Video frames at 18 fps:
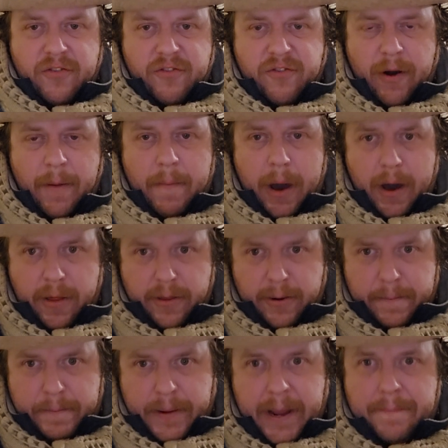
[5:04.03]
from
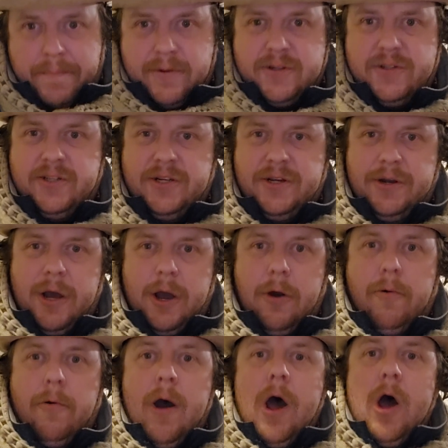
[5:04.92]
other people to
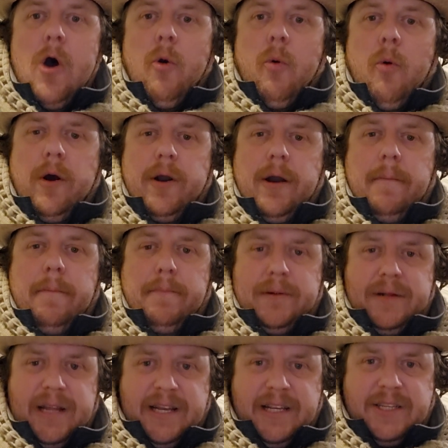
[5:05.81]
know what our
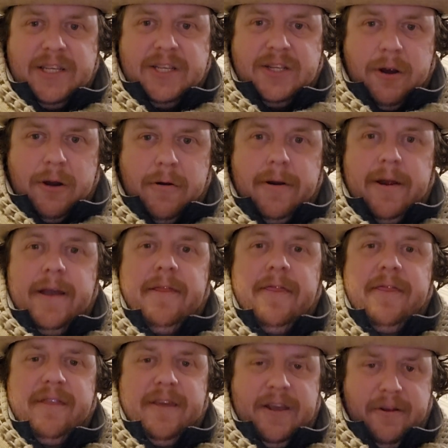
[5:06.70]
places are
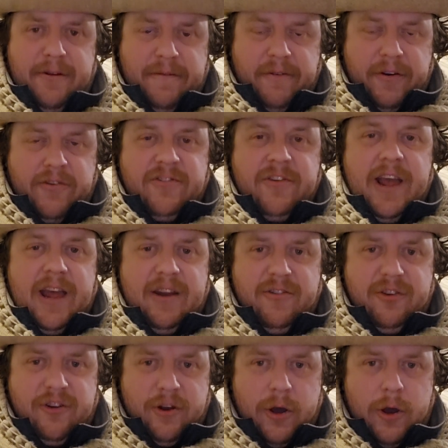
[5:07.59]
in the universe
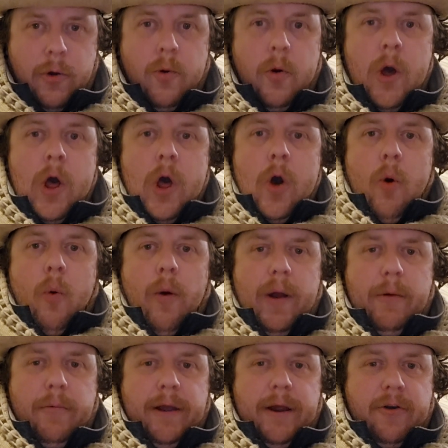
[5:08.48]
and to know
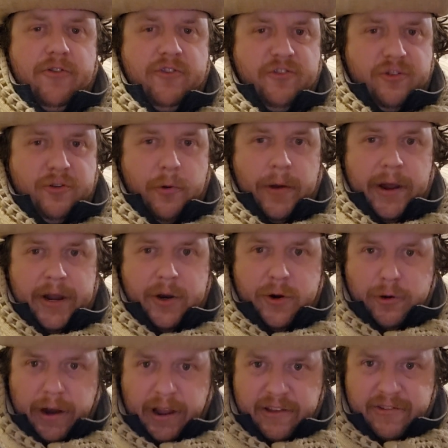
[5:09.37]
when we are just going
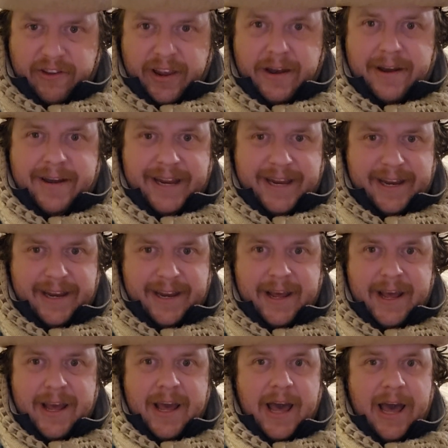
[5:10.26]
crazy and need
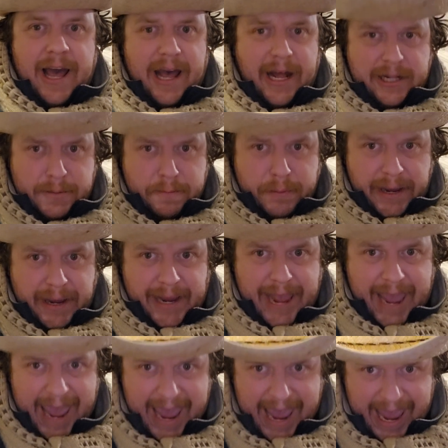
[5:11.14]
a helping
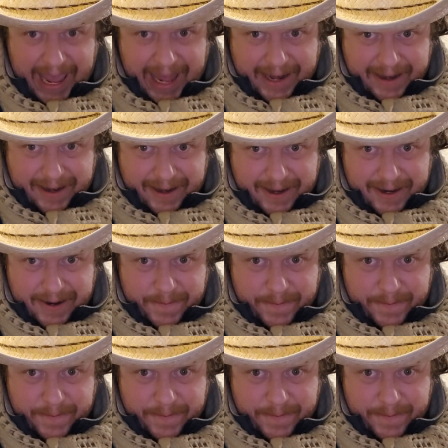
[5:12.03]
hand.